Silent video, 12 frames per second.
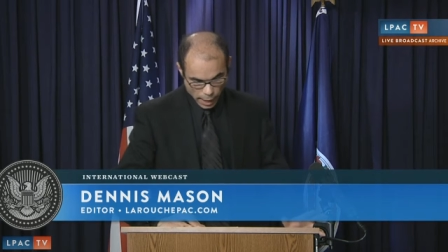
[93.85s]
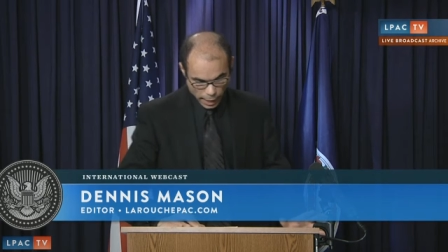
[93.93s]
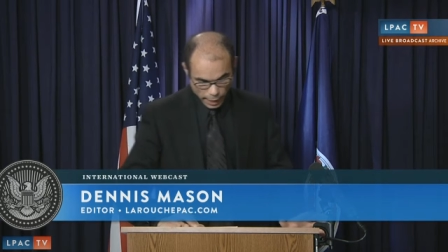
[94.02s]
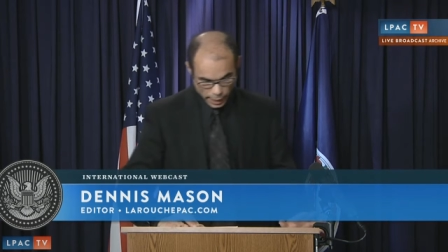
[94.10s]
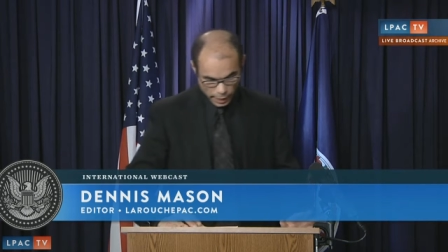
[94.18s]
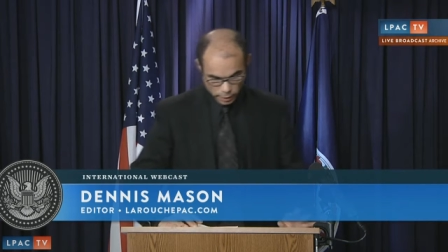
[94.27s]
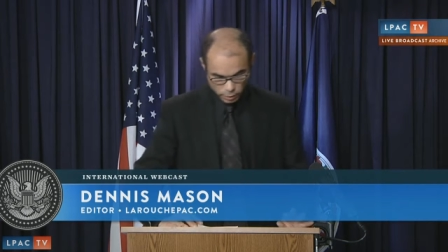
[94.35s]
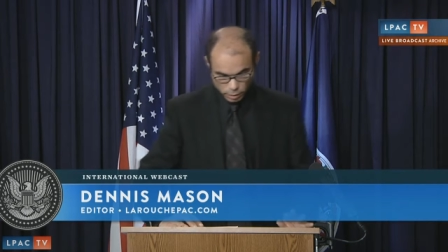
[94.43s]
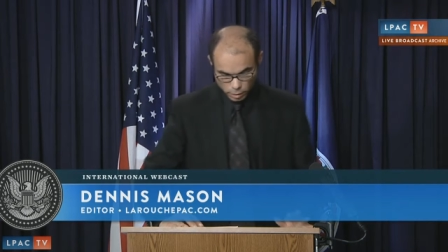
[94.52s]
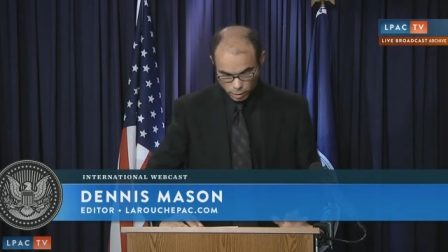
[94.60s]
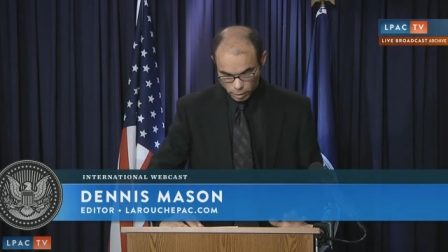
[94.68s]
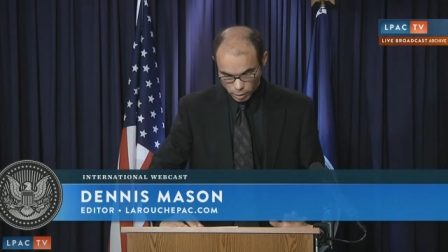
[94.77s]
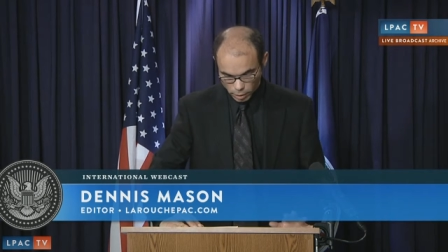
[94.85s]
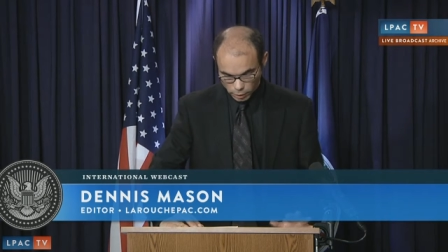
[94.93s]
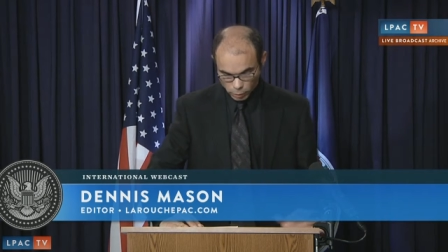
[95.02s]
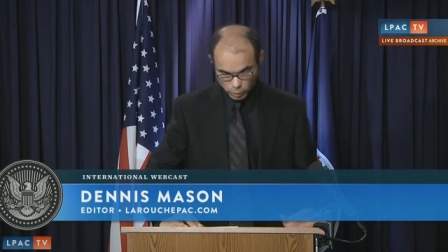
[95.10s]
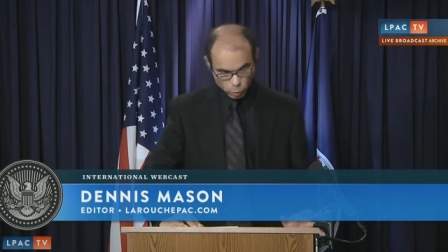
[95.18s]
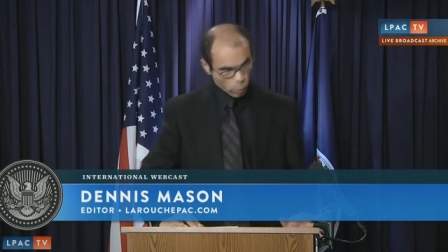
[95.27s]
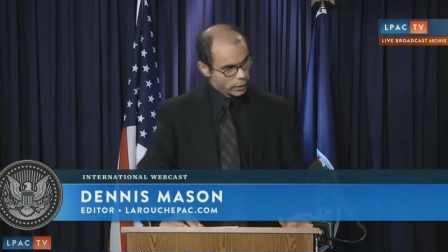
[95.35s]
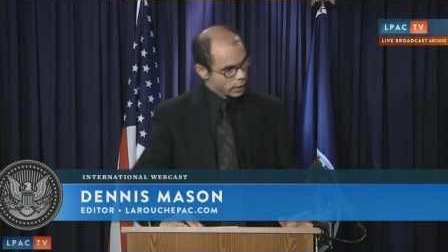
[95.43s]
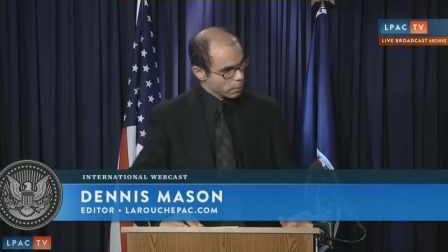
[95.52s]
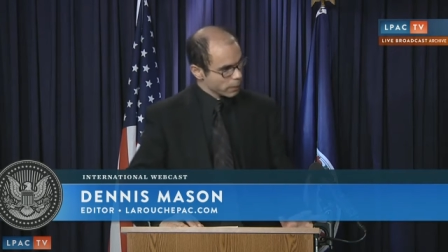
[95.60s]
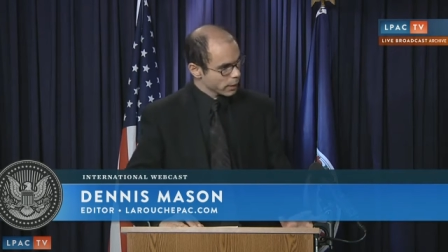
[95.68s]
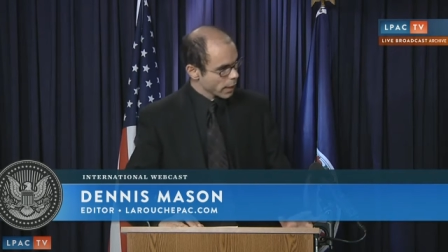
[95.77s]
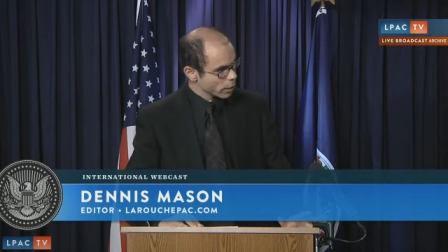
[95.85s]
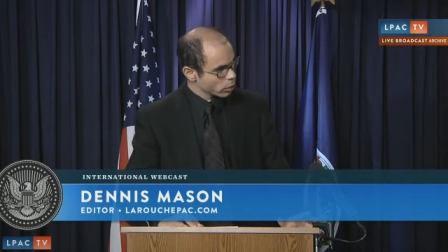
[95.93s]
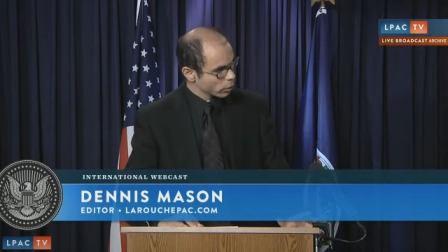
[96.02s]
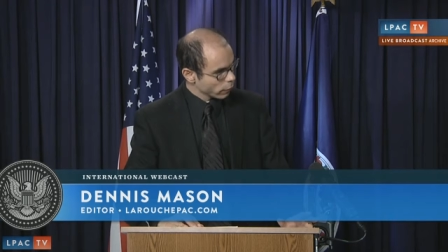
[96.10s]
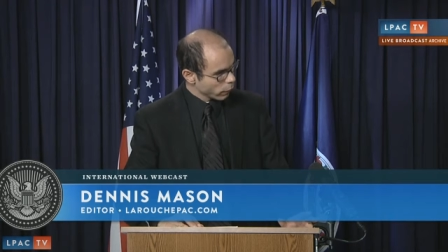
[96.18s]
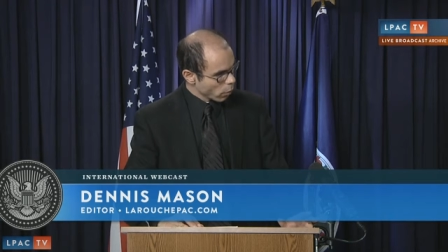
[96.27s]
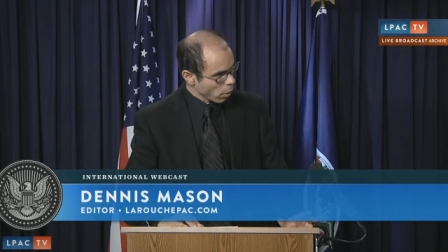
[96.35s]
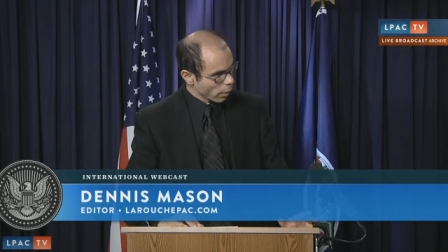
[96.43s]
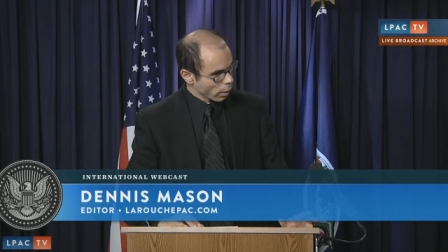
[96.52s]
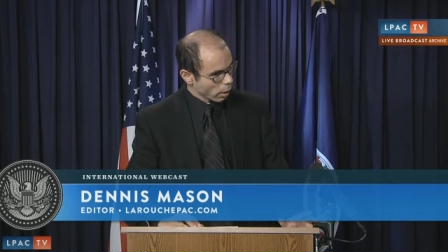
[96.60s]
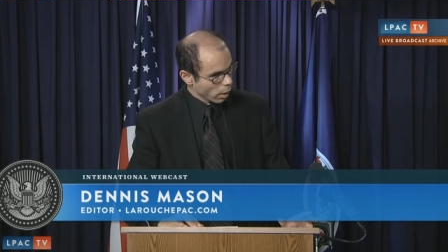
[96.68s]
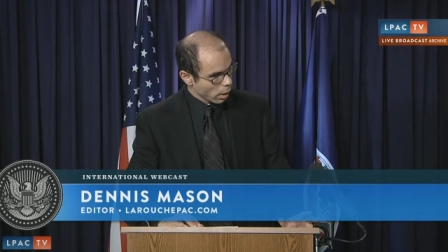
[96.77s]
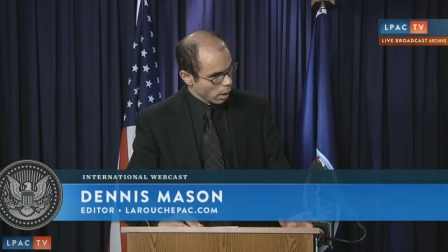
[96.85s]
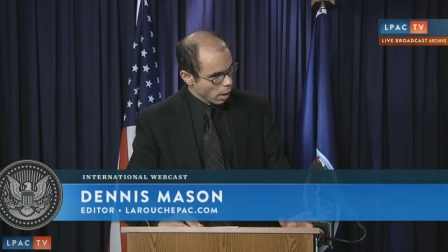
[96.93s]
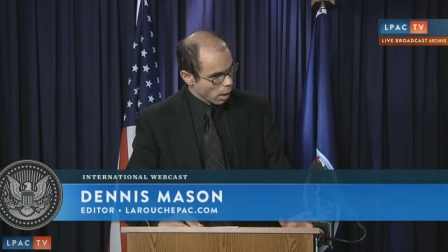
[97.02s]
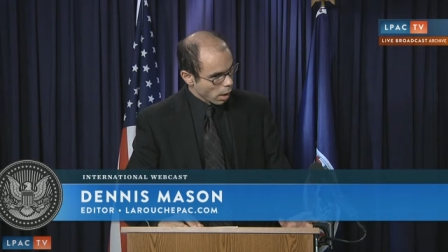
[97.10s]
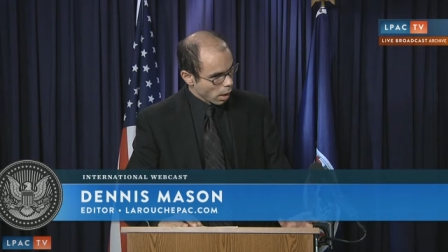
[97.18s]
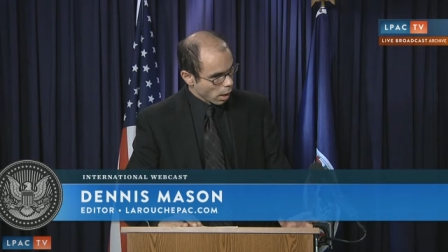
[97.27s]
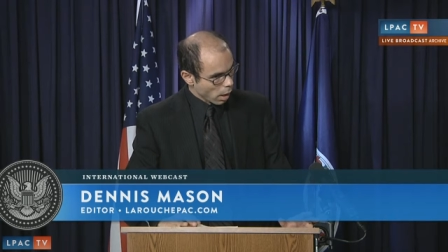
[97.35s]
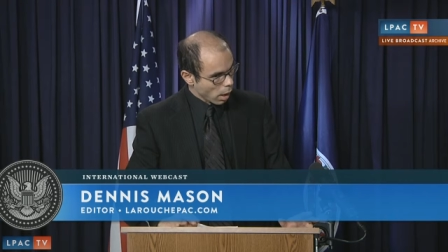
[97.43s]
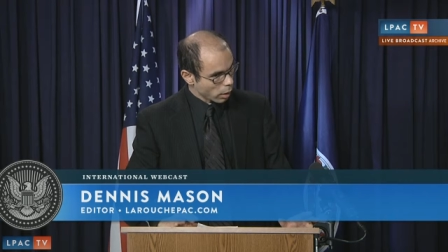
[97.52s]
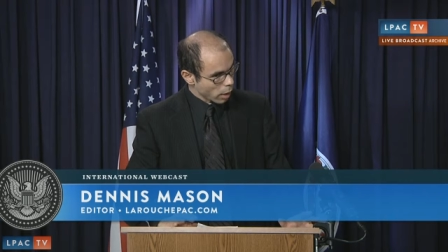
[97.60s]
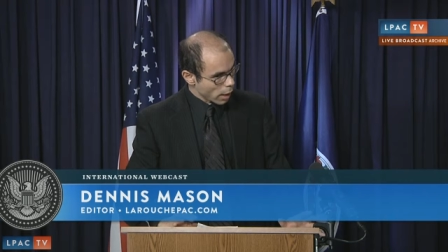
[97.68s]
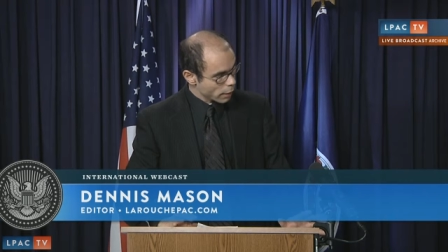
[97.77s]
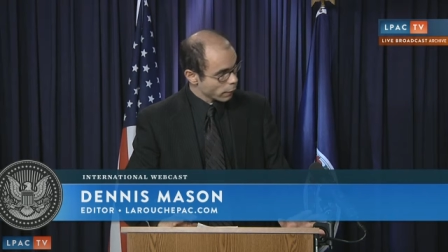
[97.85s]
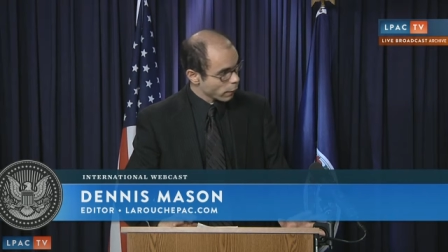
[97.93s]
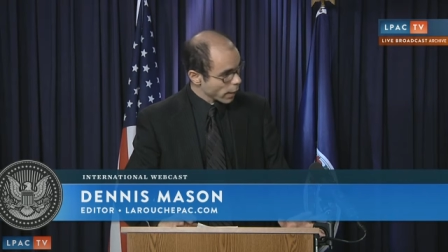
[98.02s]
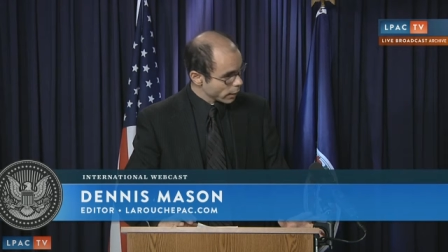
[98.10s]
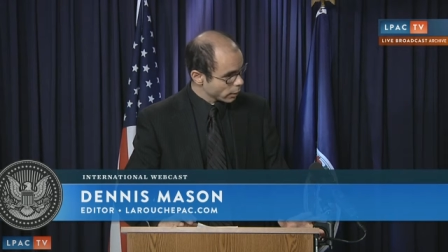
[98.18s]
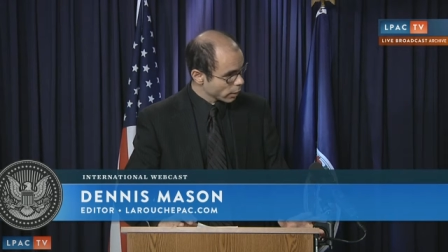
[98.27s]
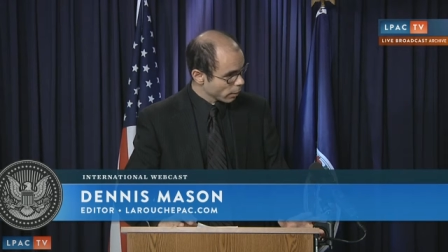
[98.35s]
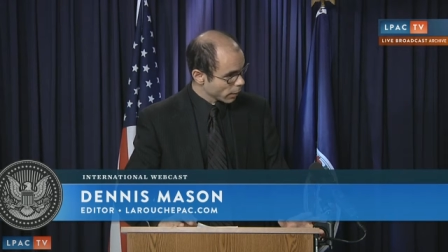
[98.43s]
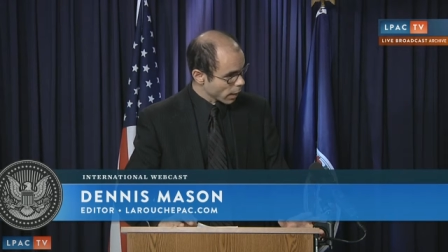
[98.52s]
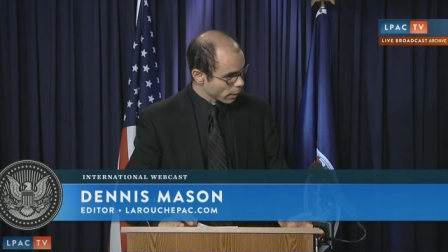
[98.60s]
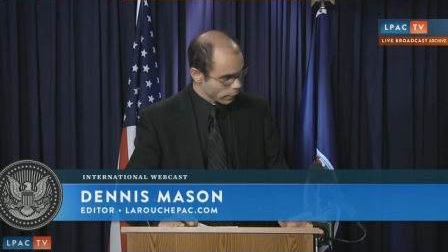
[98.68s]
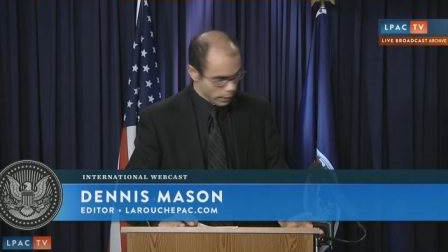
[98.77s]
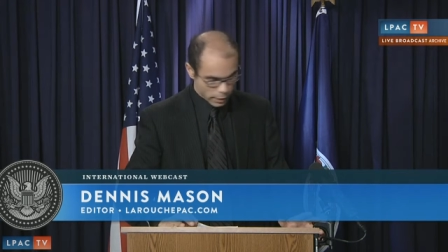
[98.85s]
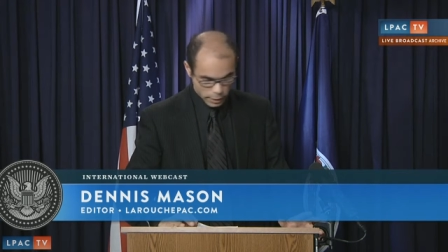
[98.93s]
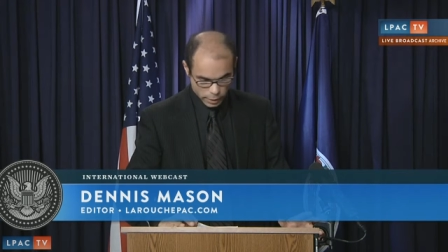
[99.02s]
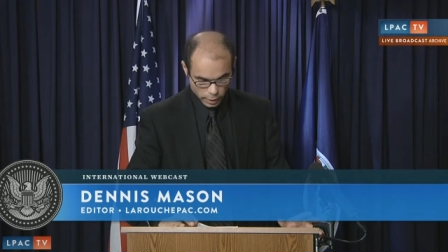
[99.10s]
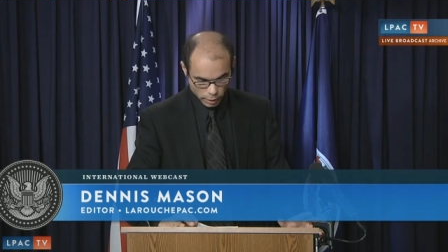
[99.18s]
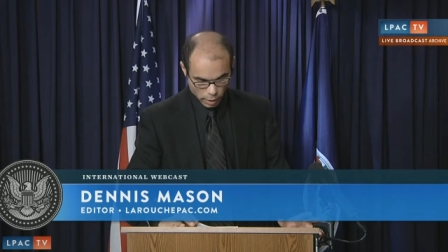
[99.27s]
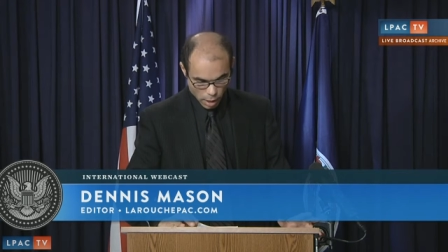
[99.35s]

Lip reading: And there was really a potential for a lot of fight coming out of this thing.